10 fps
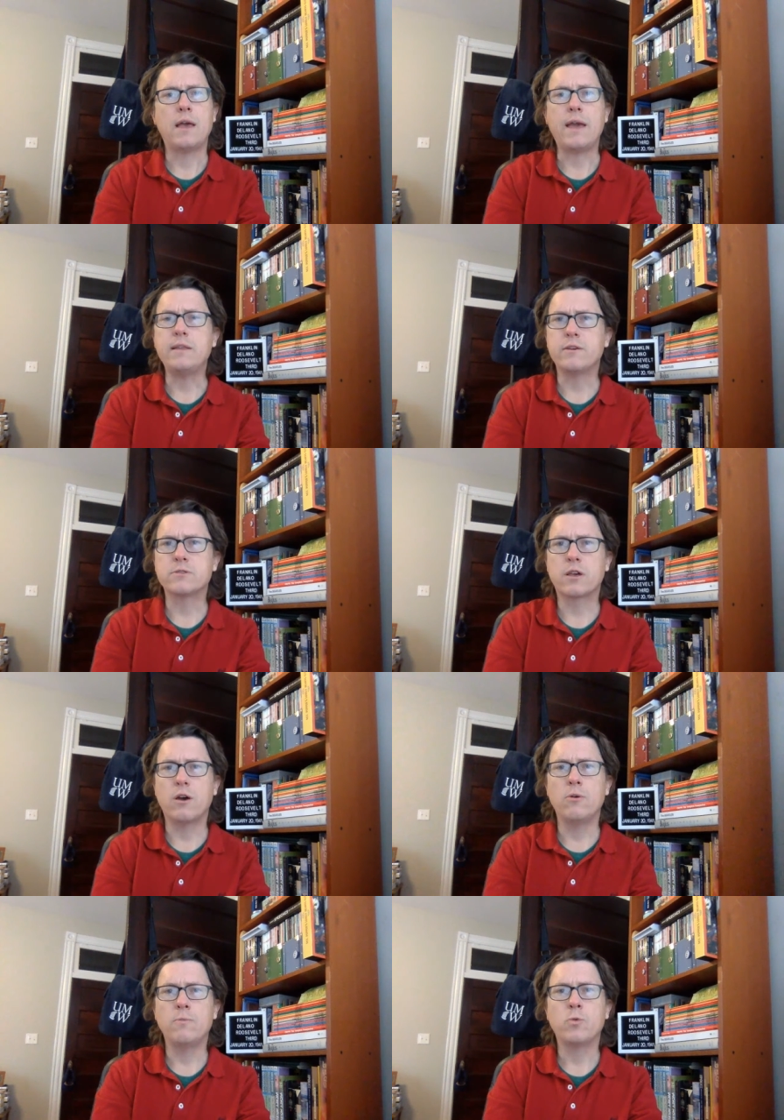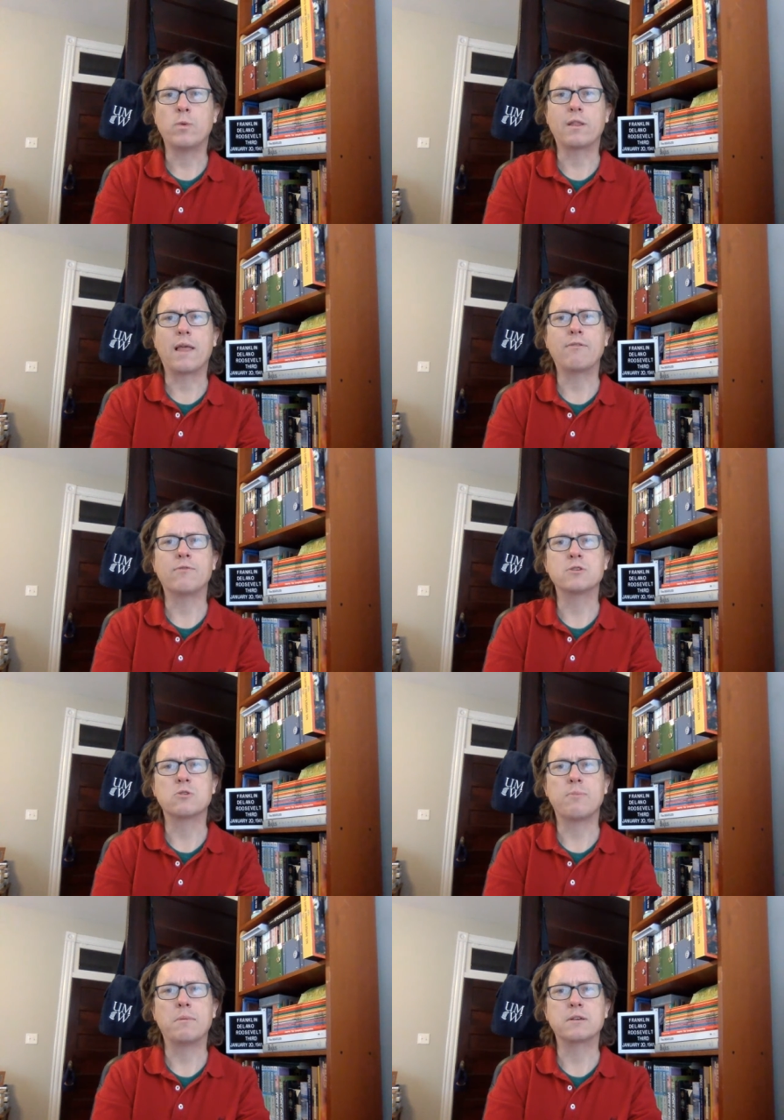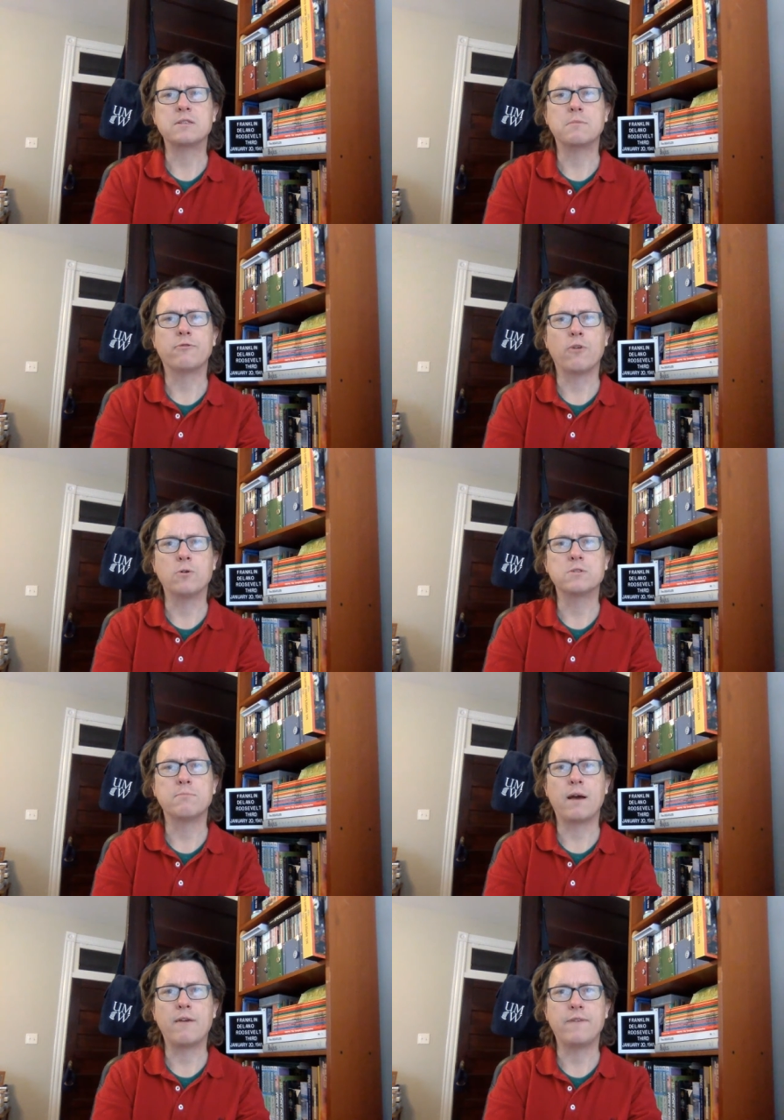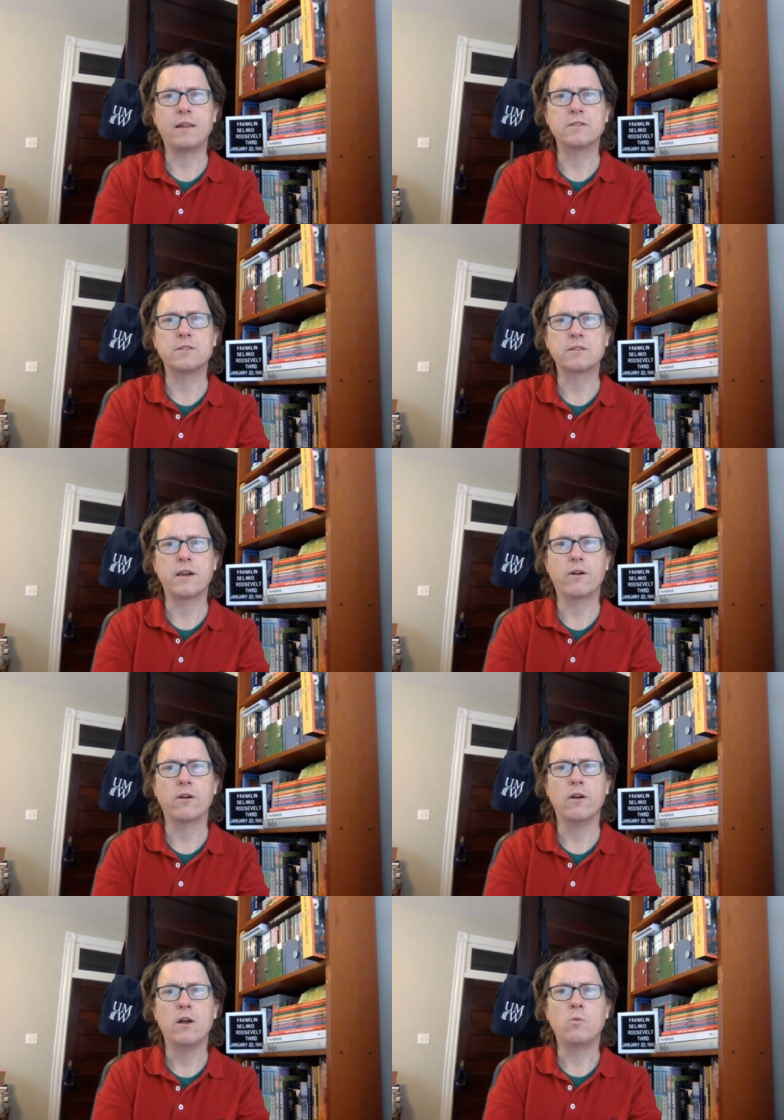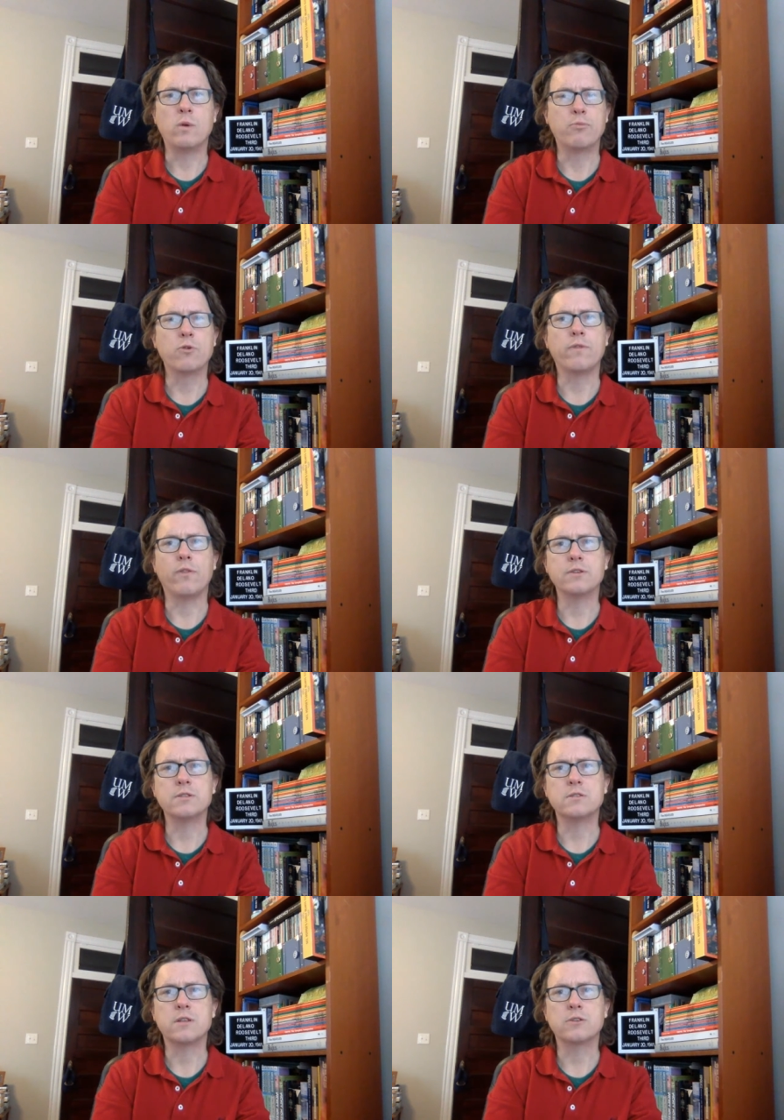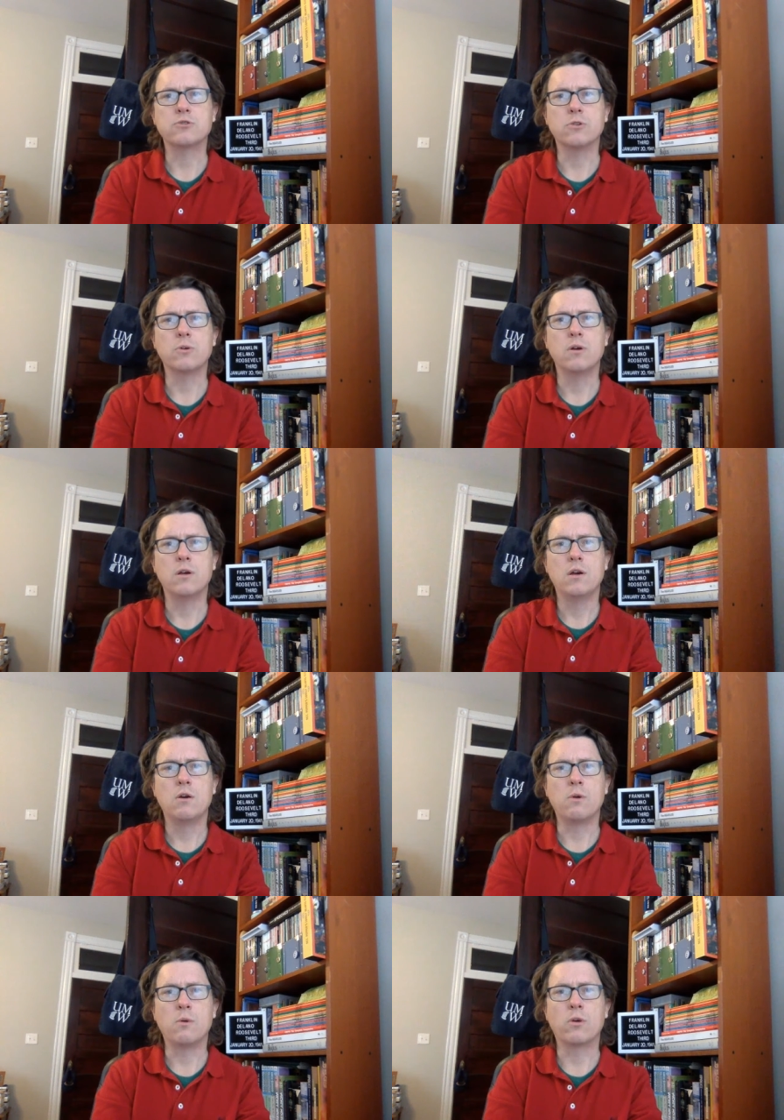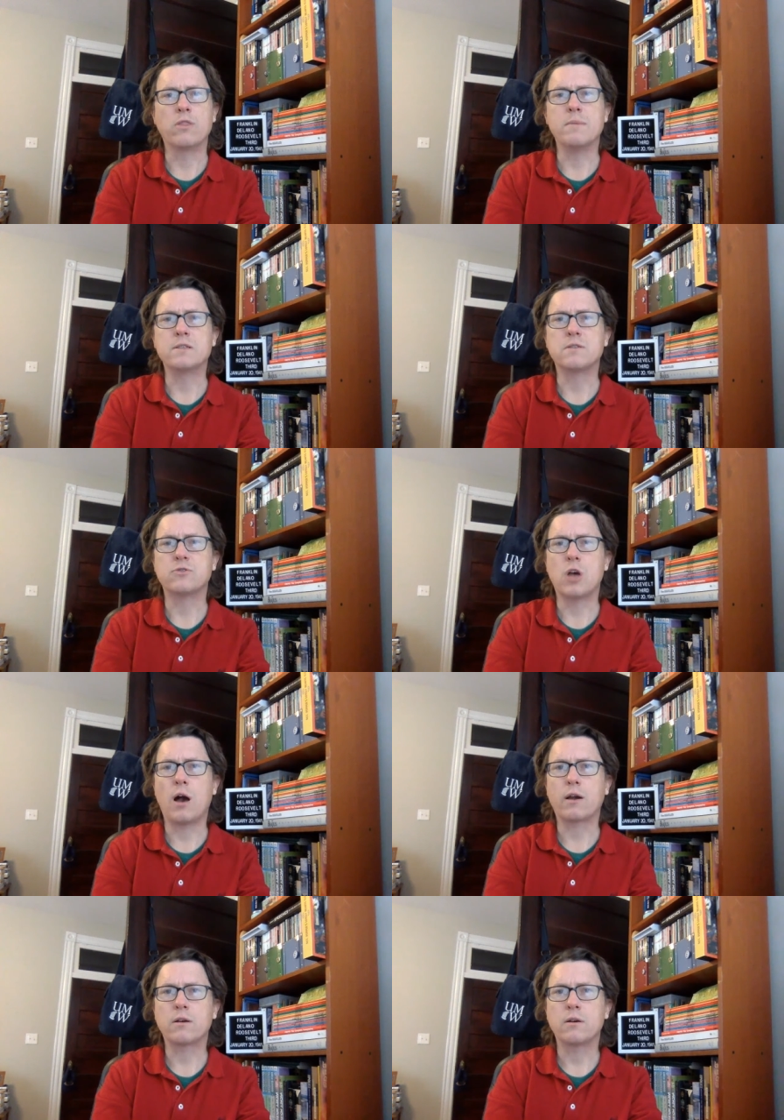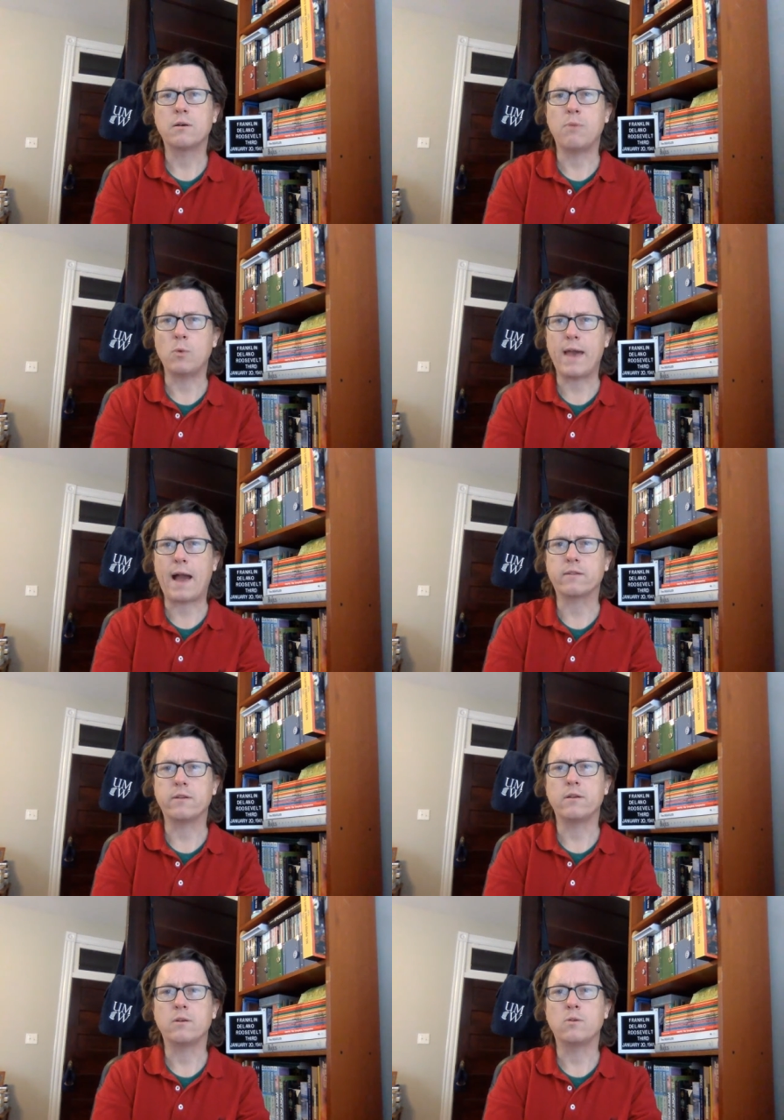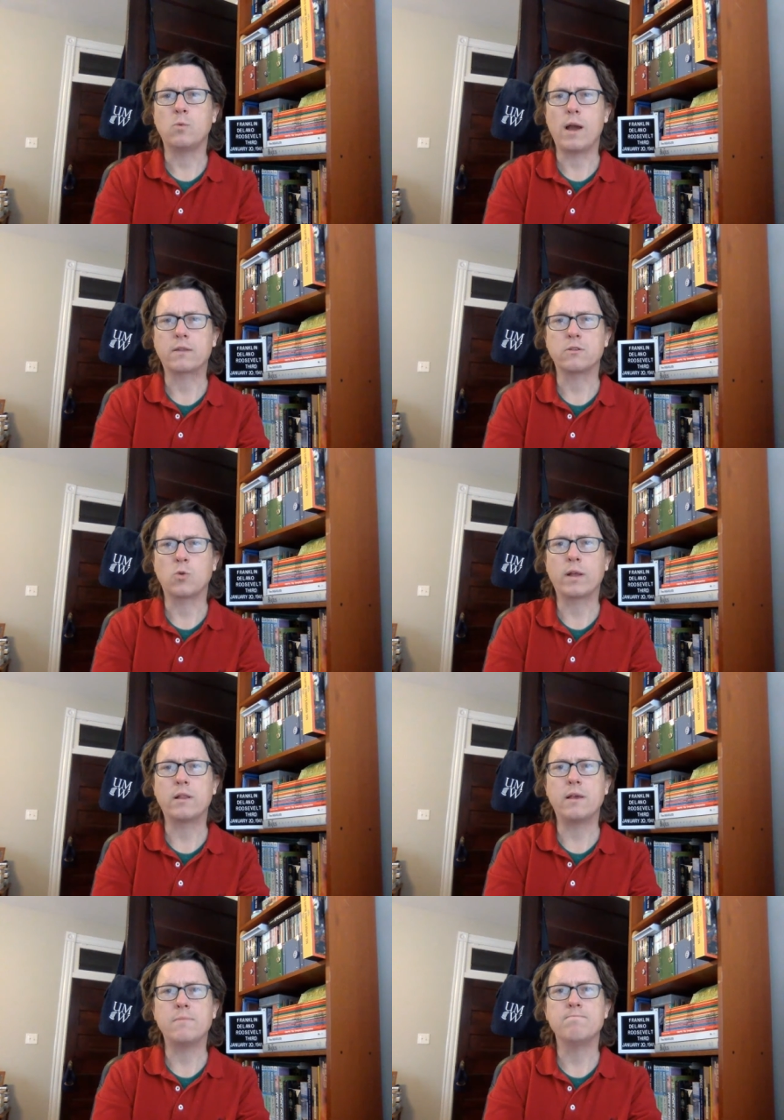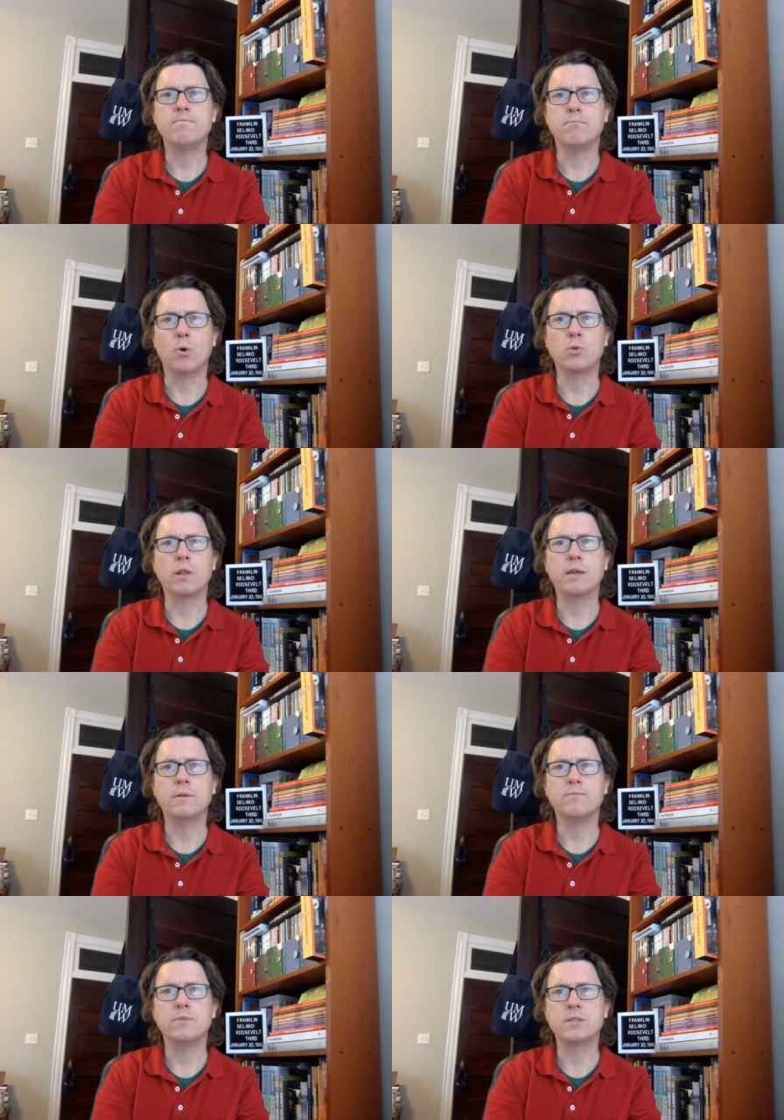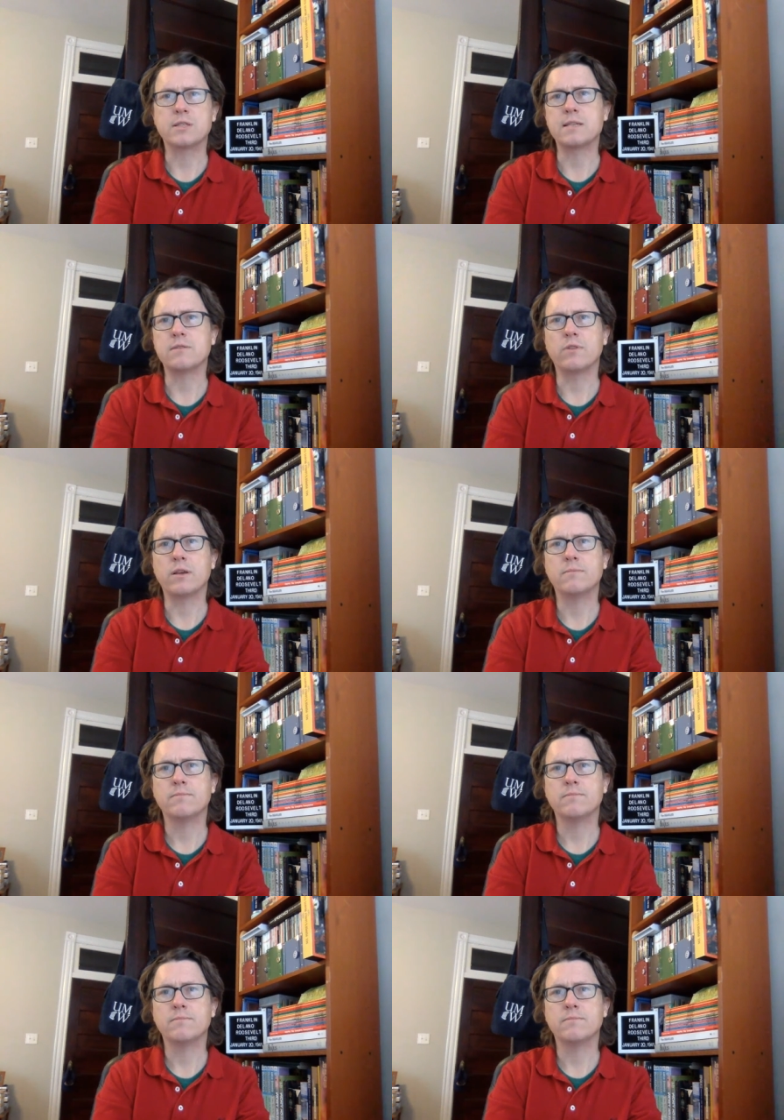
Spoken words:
8 years ago, when the life of this republic seemed frozen by a fatalistic terror, we proved that this is not true. We were in the midst of shock, but we acted. We acted quickly, boldly, decisively.